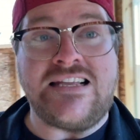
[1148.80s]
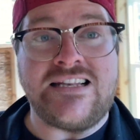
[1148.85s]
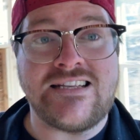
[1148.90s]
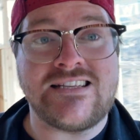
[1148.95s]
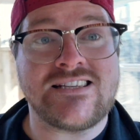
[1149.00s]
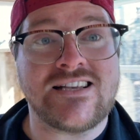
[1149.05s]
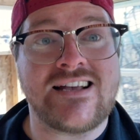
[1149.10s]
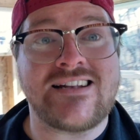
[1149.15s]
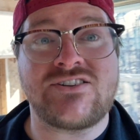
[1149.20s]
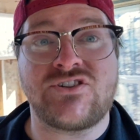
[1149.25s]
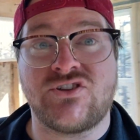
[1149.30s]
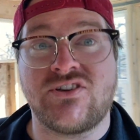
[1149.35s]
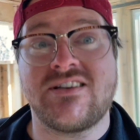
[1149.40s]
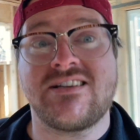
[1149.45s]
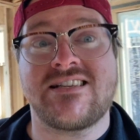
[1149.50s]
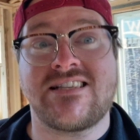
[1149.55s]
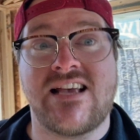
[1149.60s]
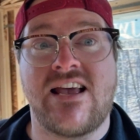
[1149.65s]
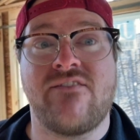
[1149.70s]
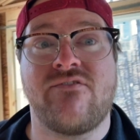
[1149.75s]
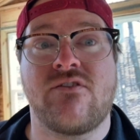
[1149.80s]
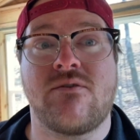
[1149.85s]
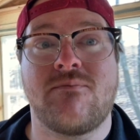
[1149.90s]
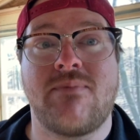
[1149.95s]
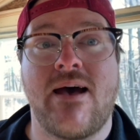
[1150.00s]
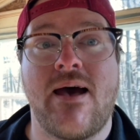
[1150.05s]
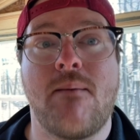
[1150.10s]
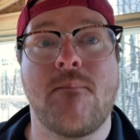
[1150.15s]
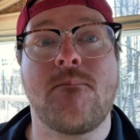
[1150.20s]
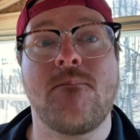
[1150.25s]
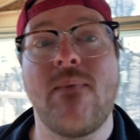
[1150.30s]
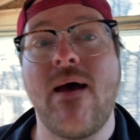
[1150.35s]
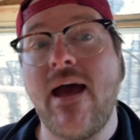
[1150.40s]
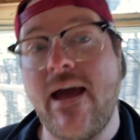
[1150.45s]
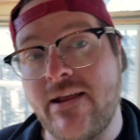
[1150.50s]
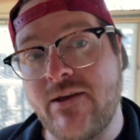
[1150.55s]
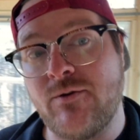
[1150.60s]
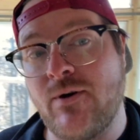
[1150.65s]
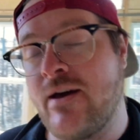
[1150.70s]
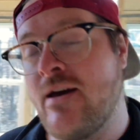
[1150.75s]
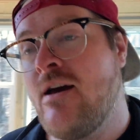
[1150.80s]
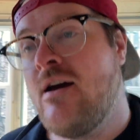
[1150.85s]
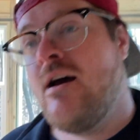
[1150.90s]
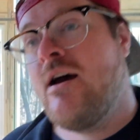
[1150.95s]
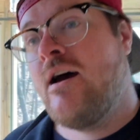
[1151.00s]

is actually a safer bet. Anyway,